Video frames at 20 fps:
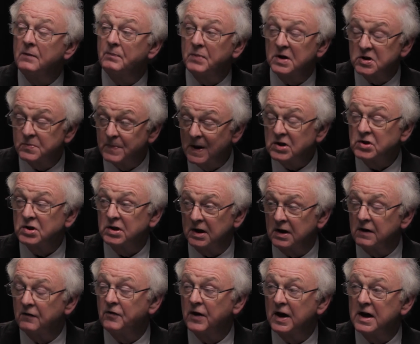
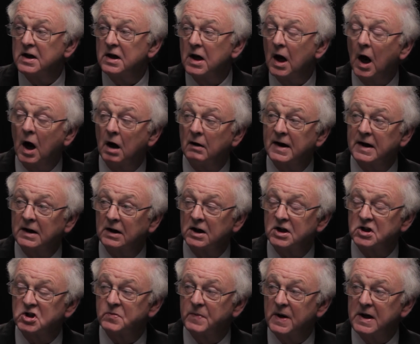especially if they are
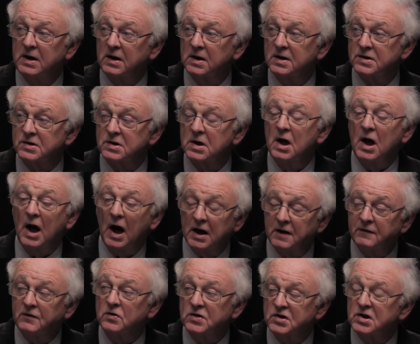English speakers. And
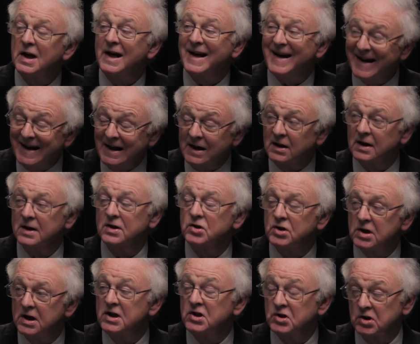of course,
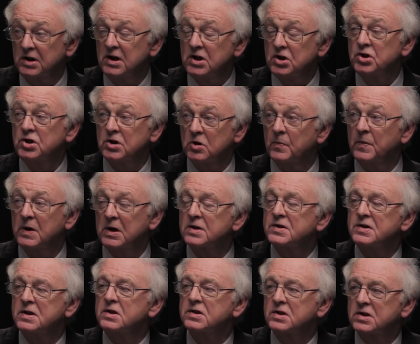English is an issue
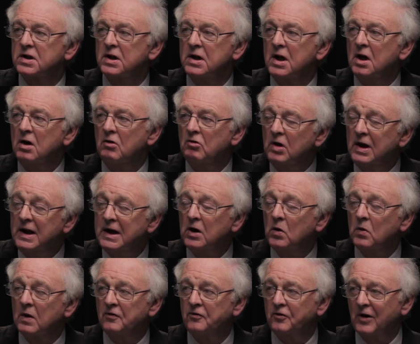because it's the
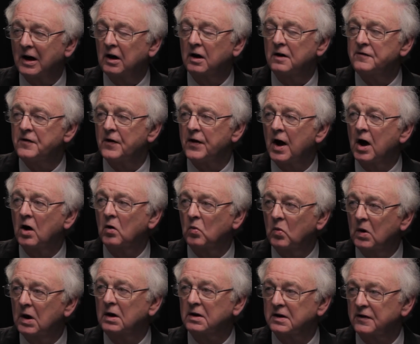lingua franca for the whole
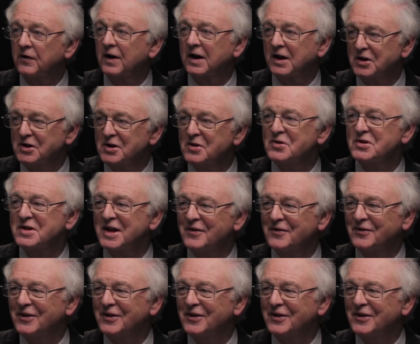world, if I can use that